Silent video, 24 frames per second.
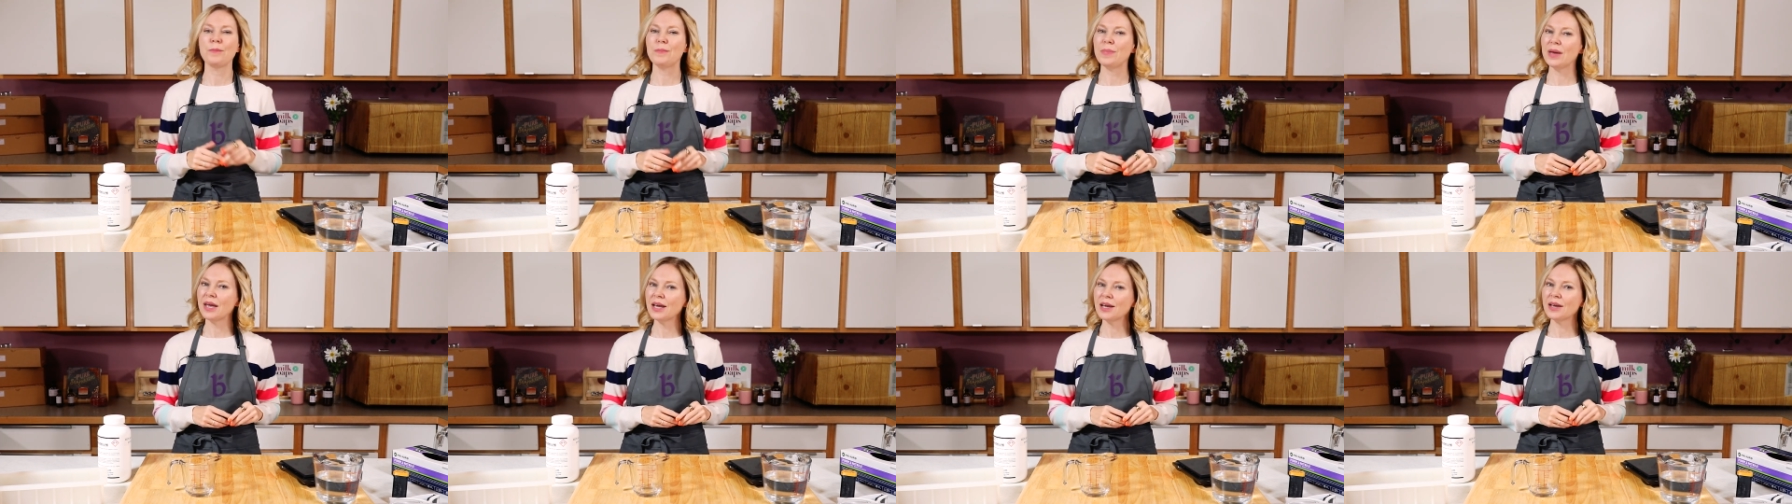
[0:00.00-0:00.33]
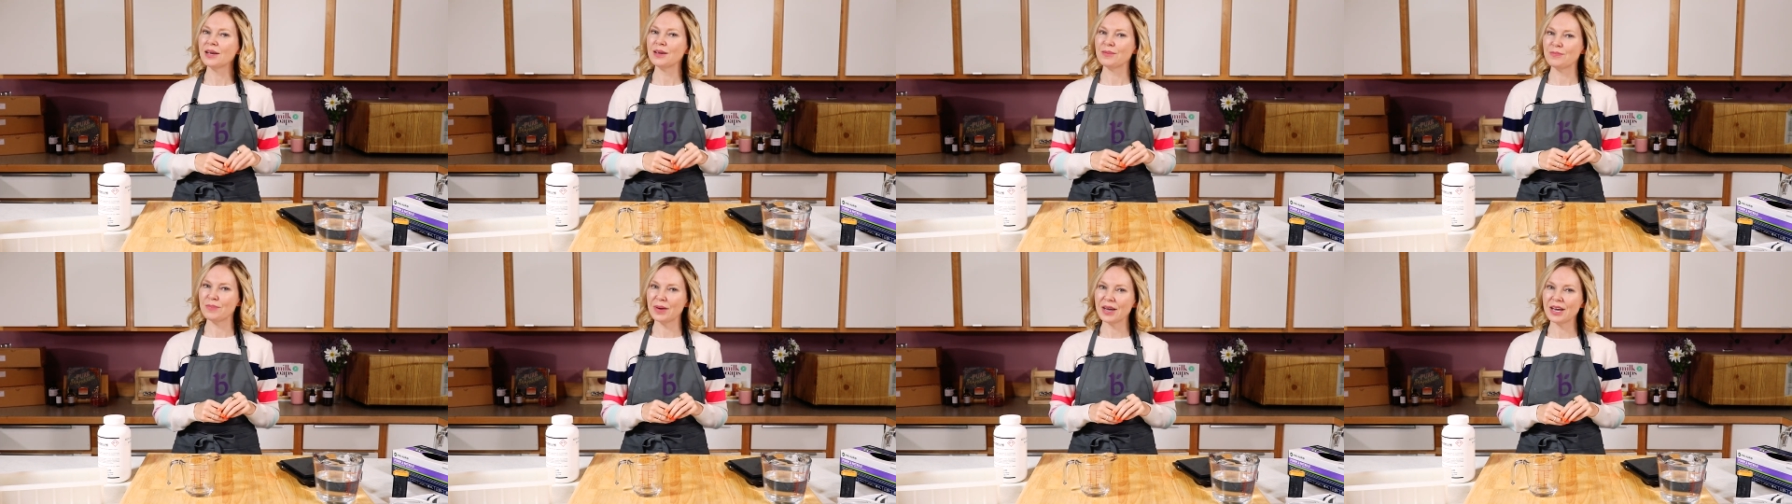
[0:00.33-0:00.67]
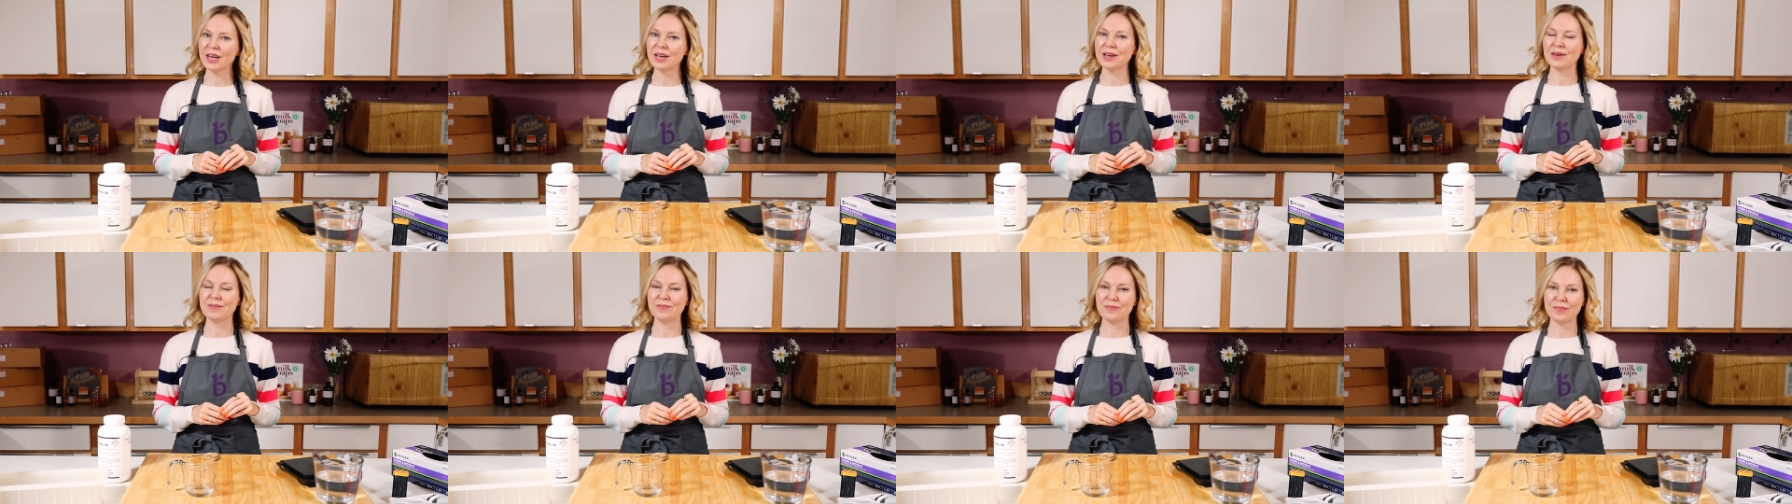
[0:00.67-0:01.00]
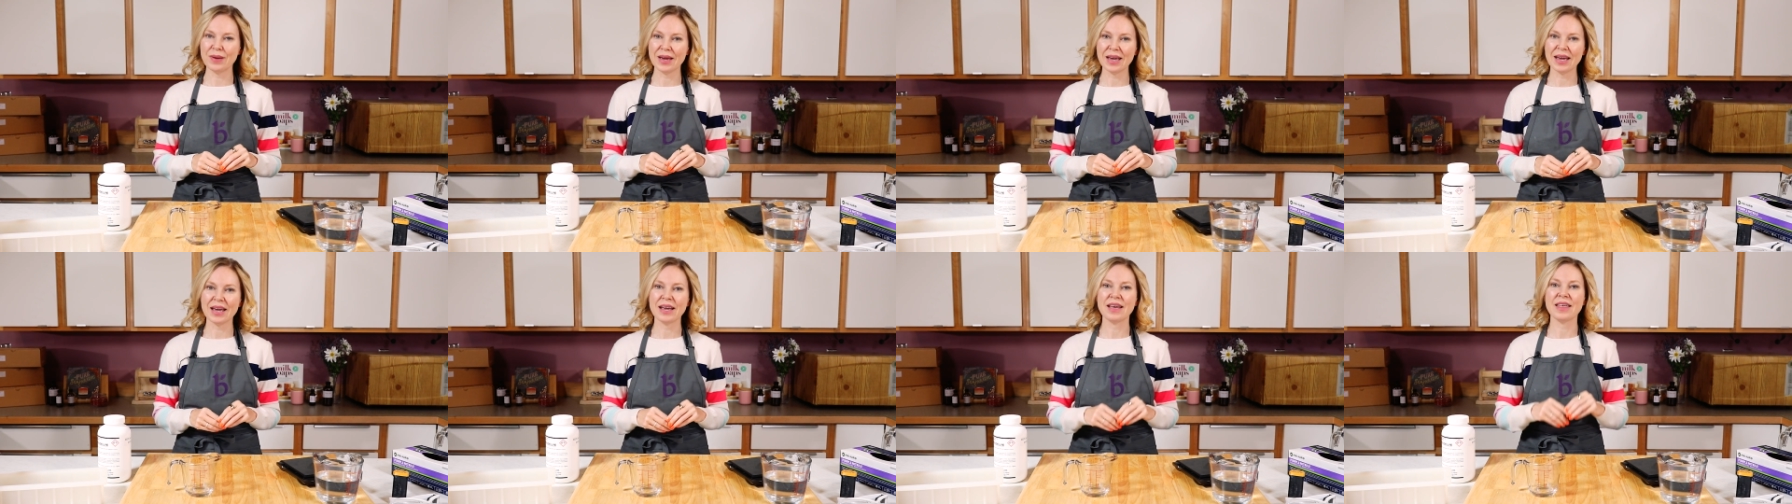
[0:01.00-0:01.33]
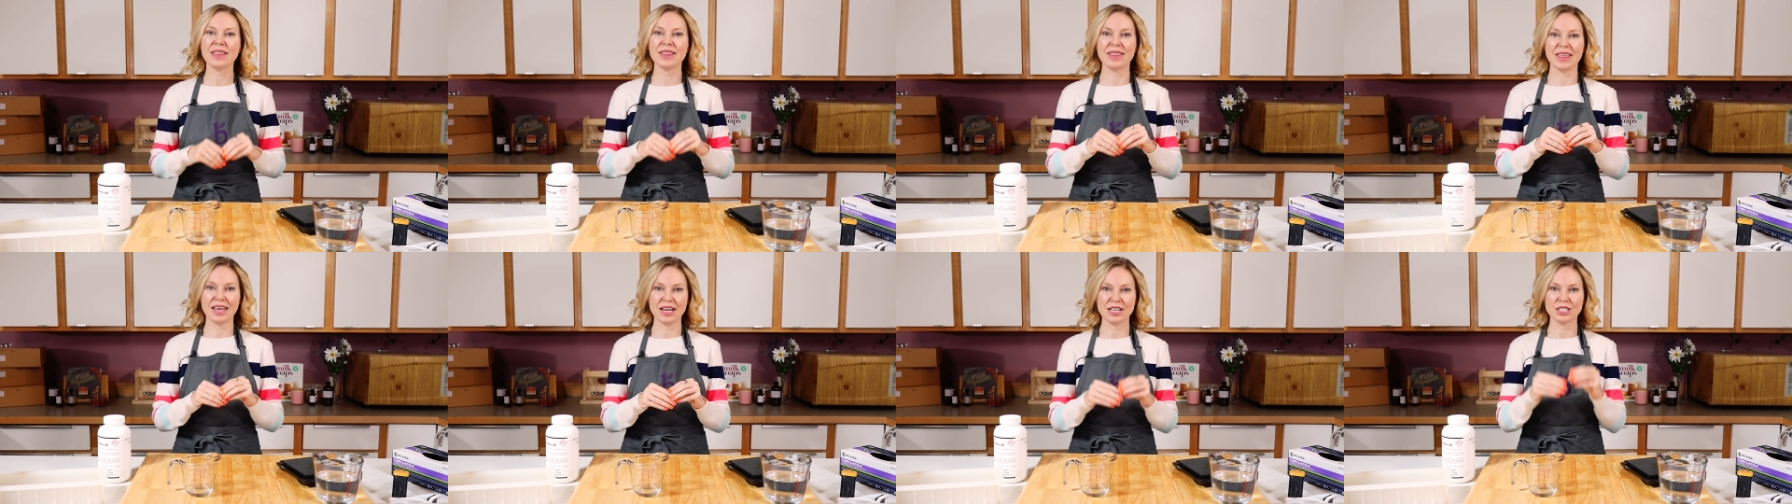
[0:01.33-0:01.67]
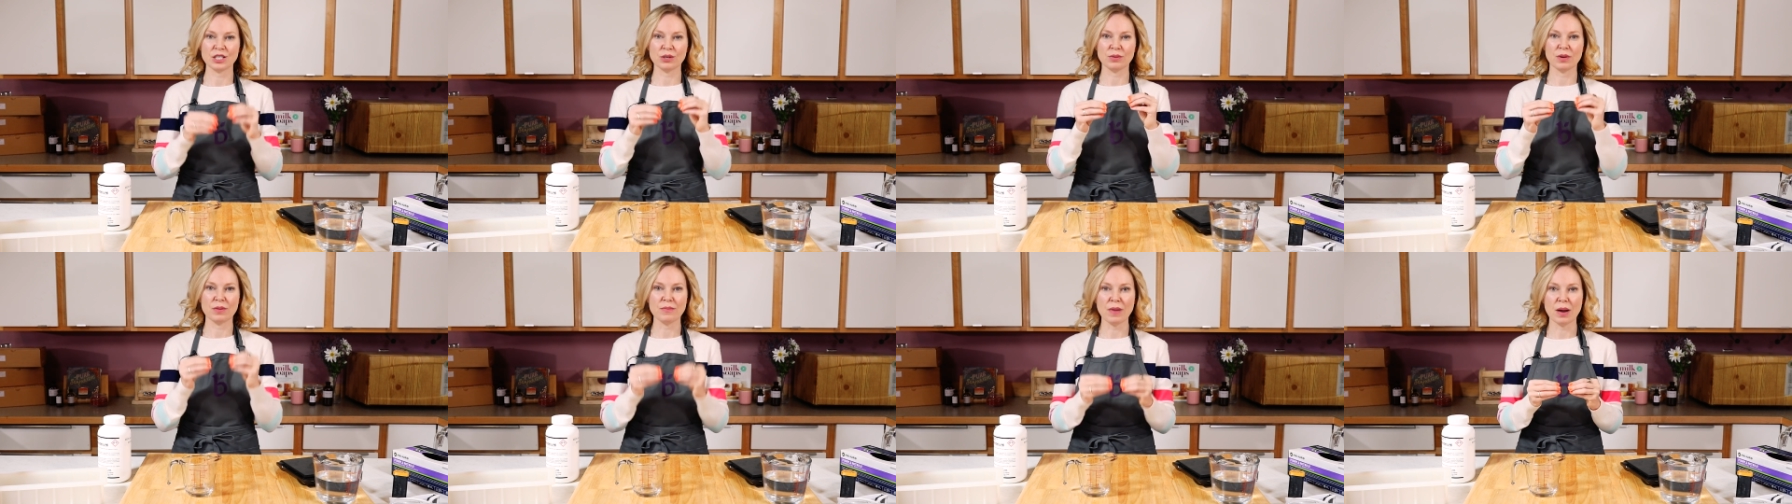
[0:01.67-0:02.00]
Big, big, big thing
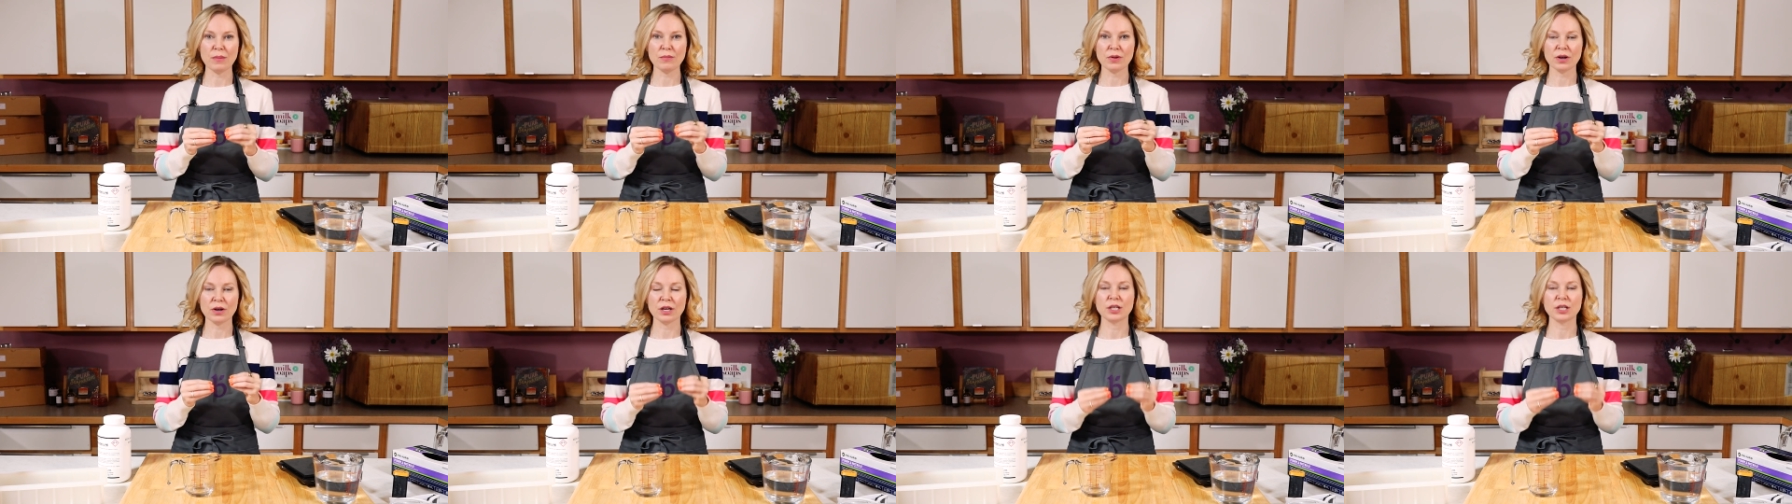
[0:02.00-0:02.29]
to remember